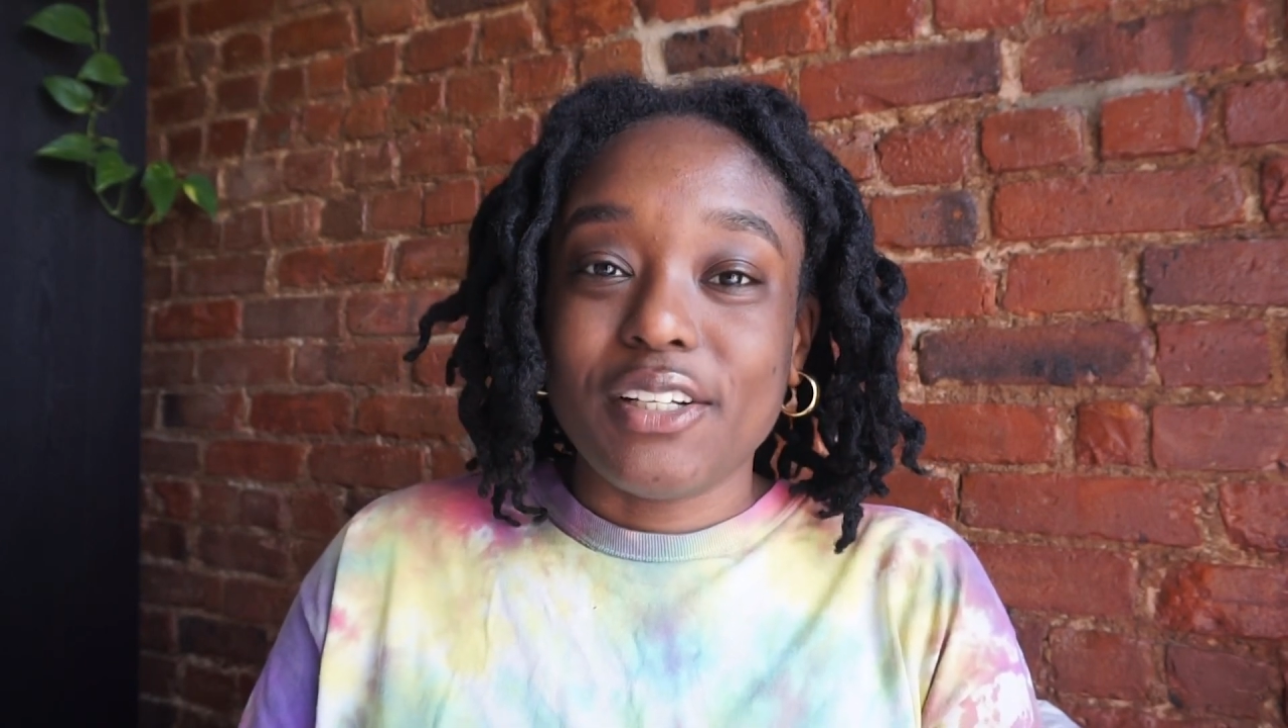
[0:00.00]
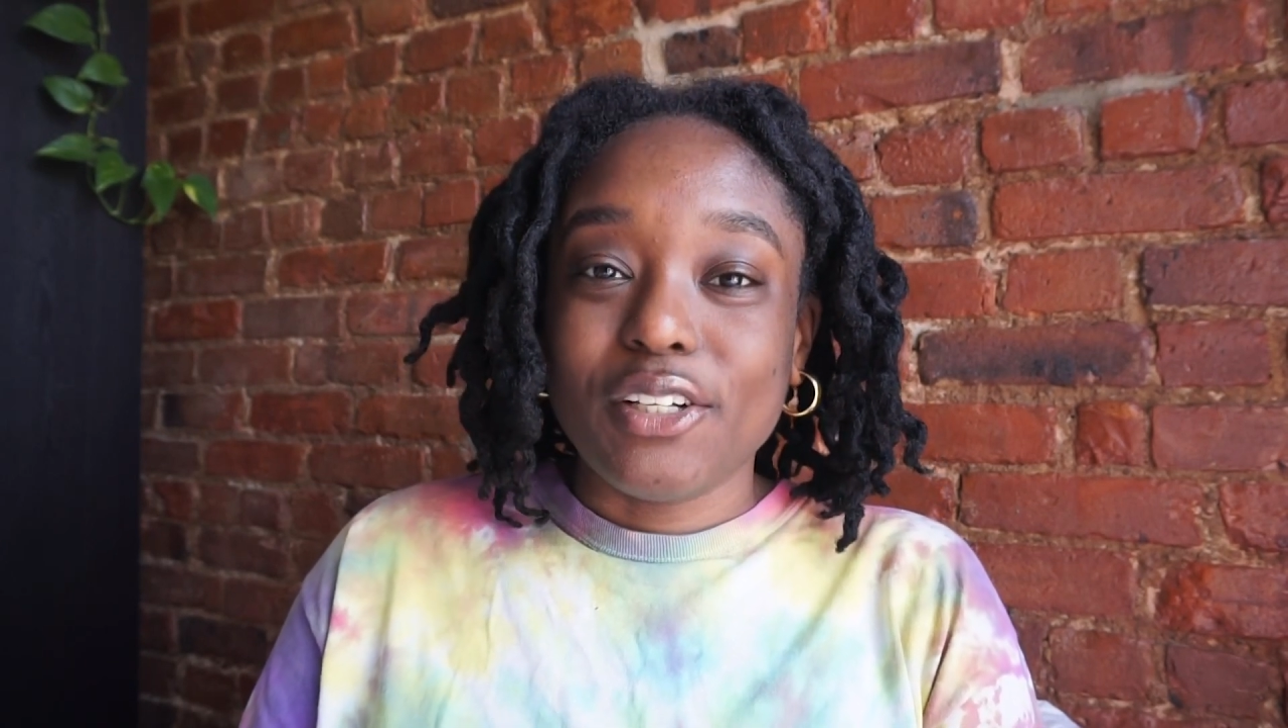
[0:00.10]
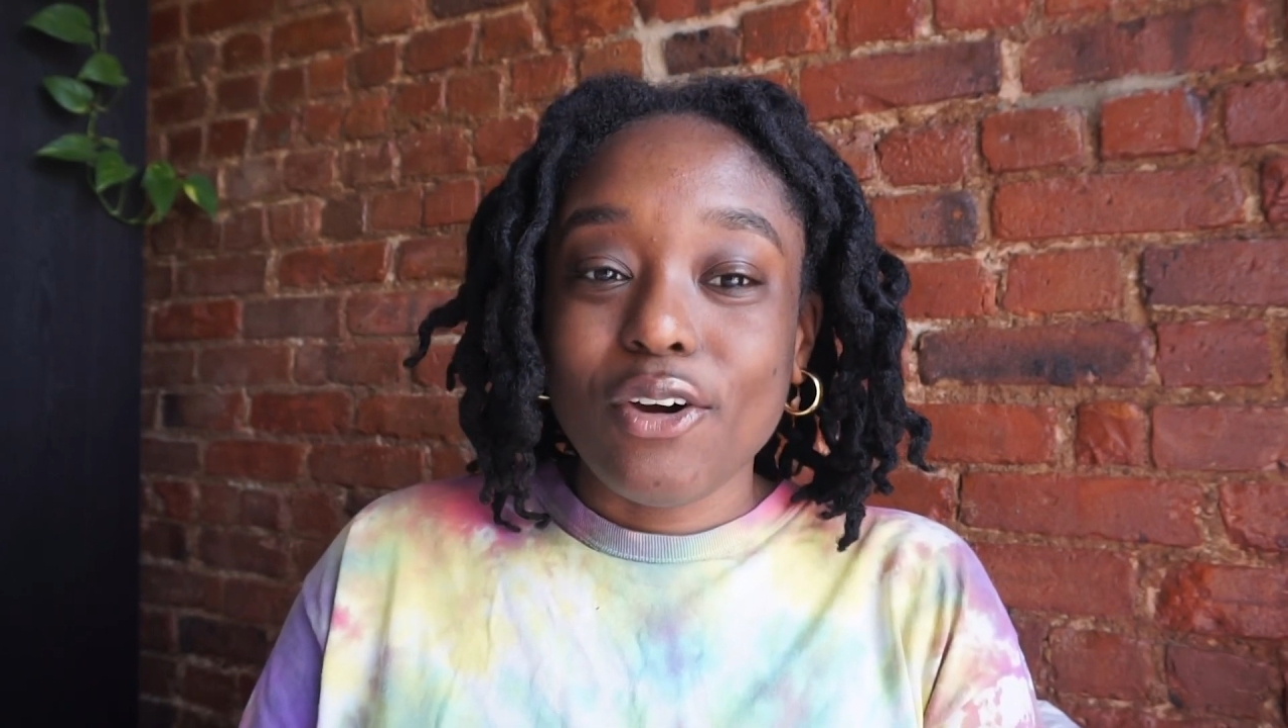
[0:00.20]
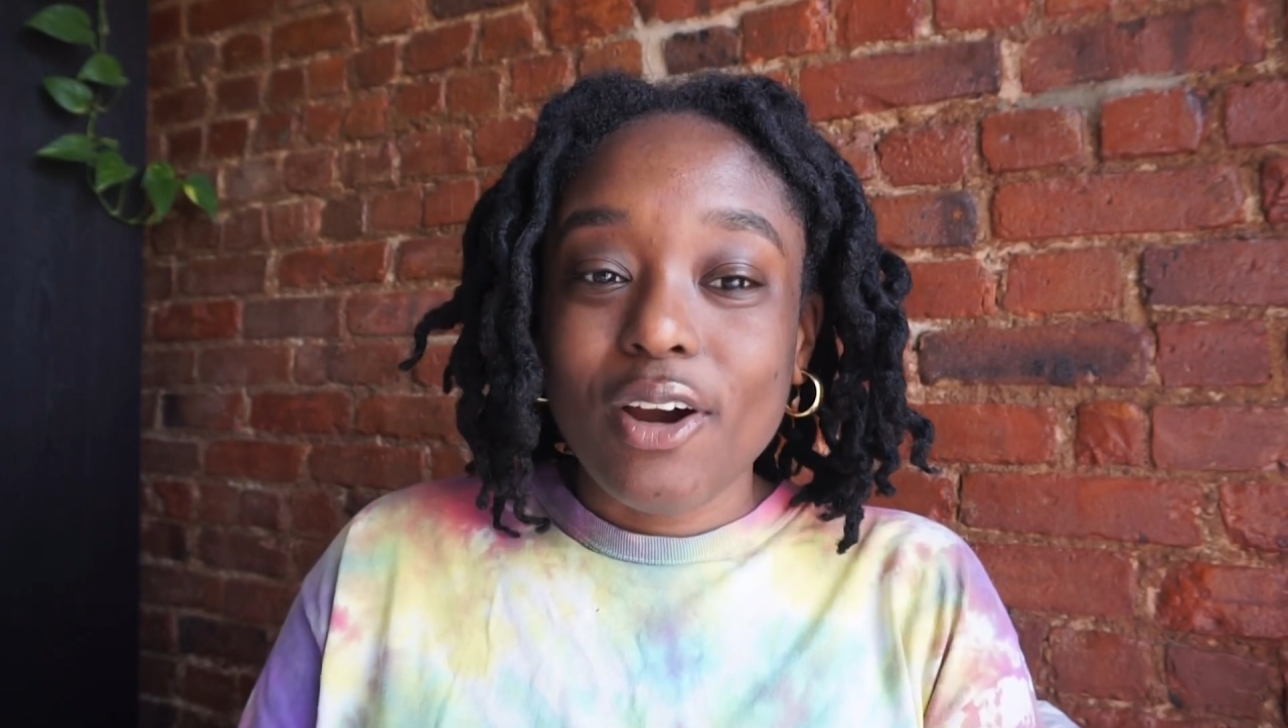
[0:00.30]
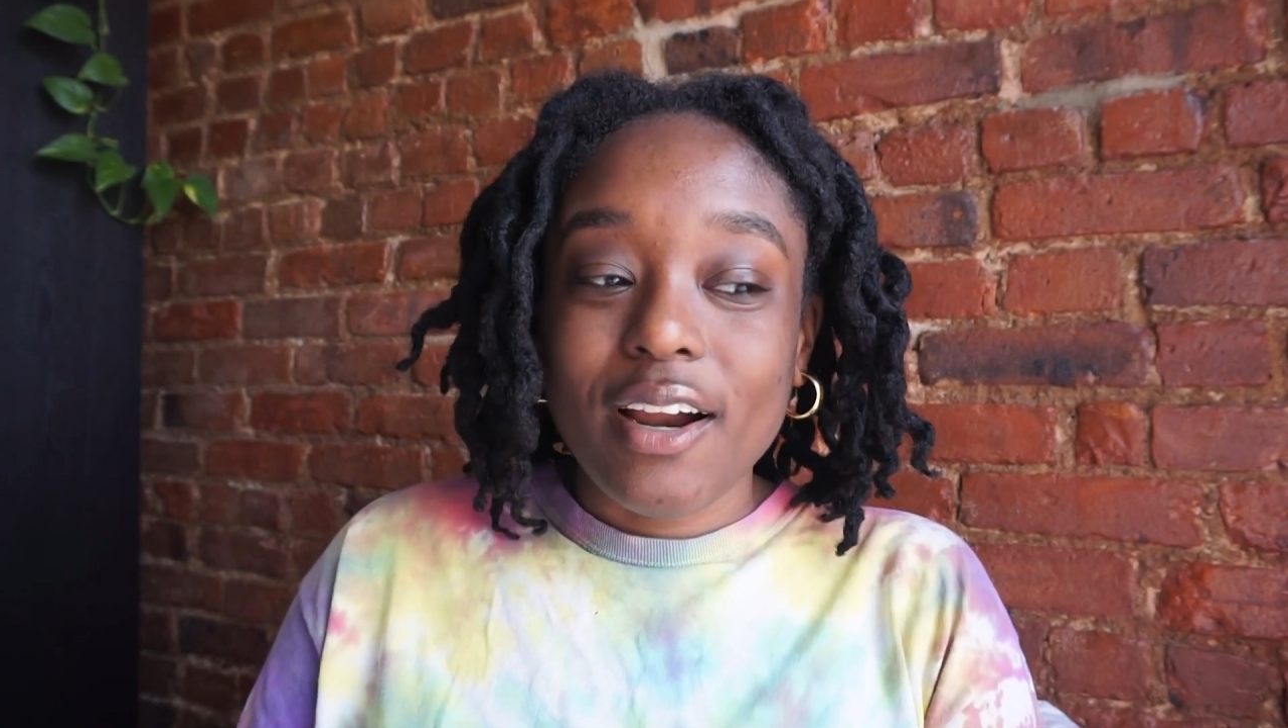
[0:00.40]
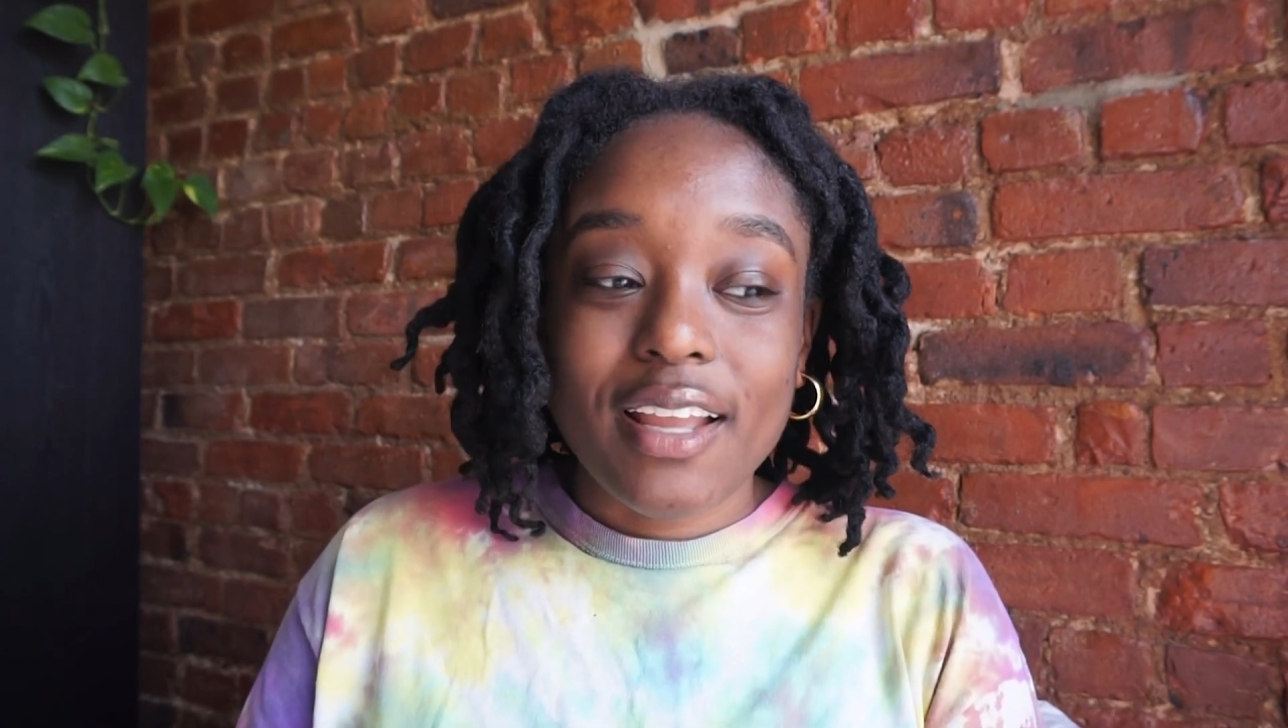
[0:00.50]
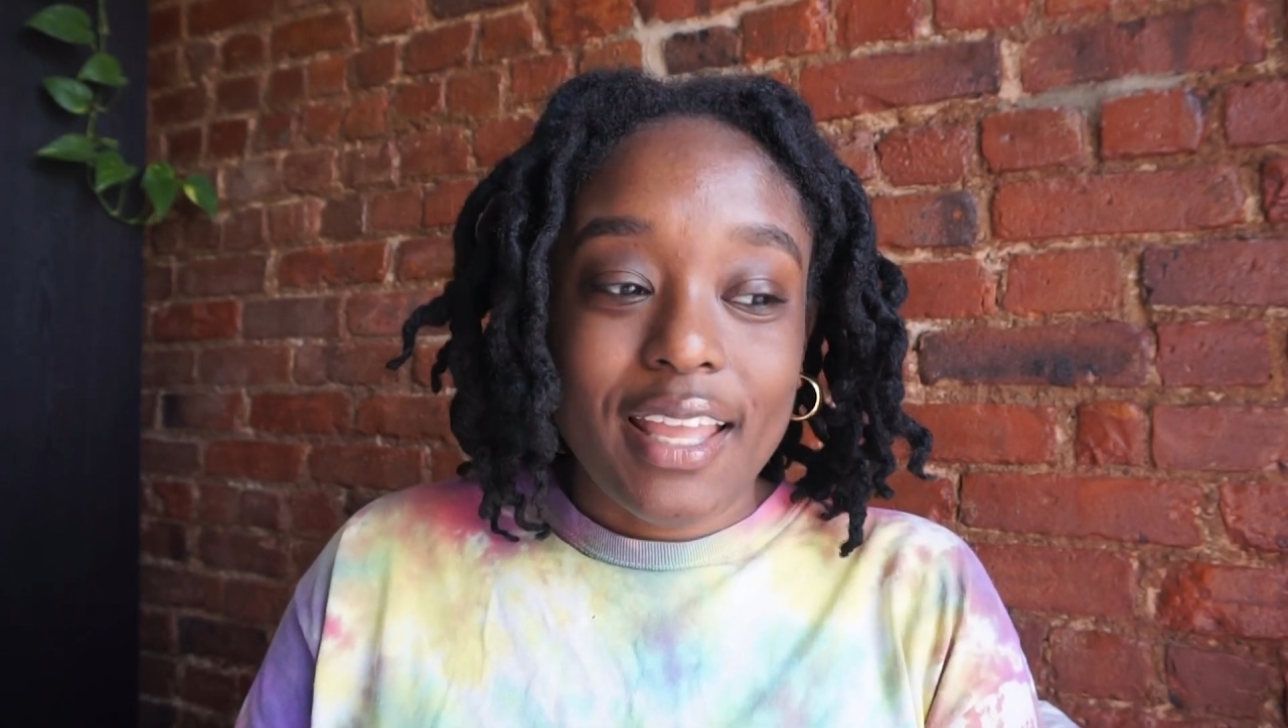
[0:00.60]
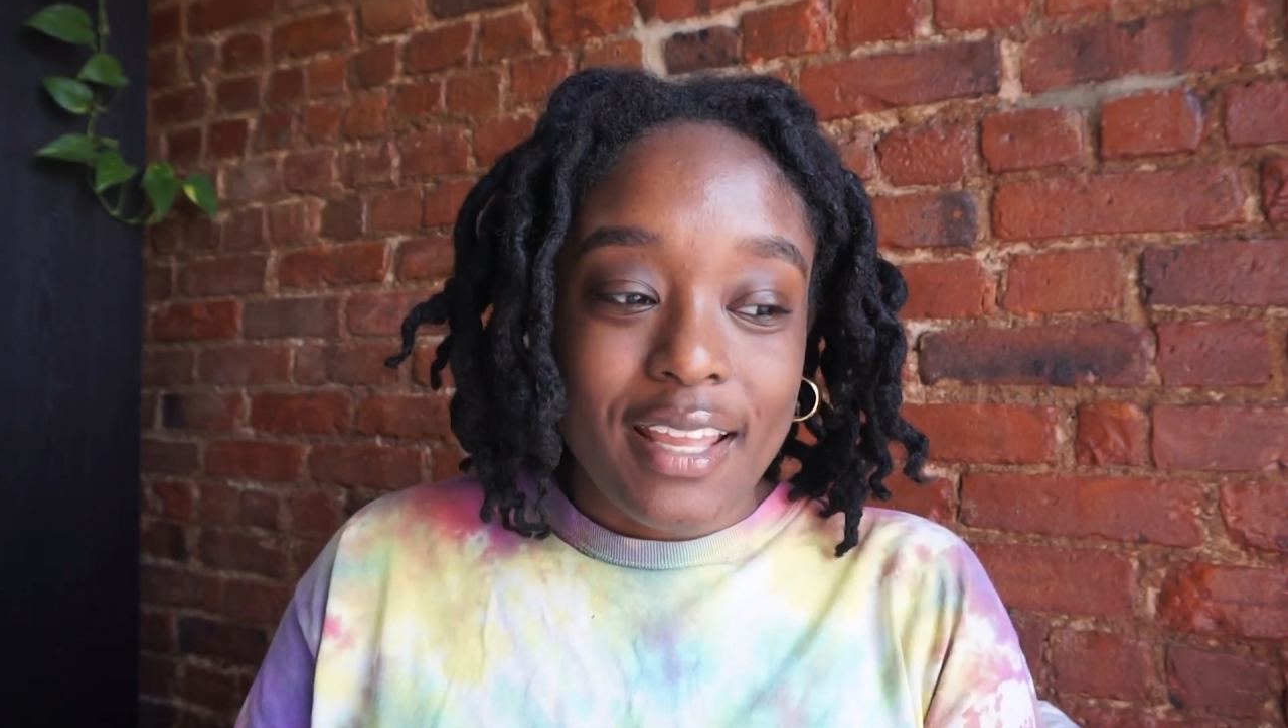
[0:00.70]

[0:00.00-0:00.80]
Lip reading: New York,